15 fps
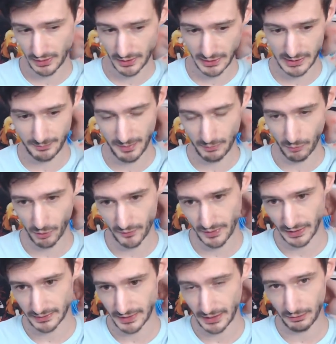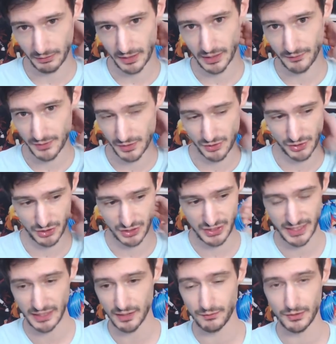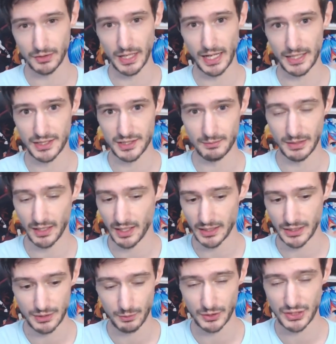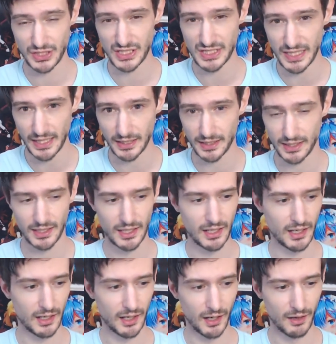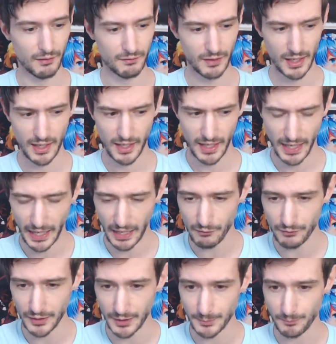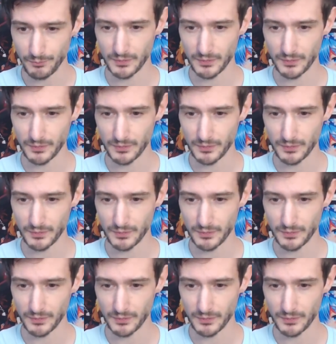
It's a bit more than that now. A lot of us are just sick of you guys, to be honest. We're sick of having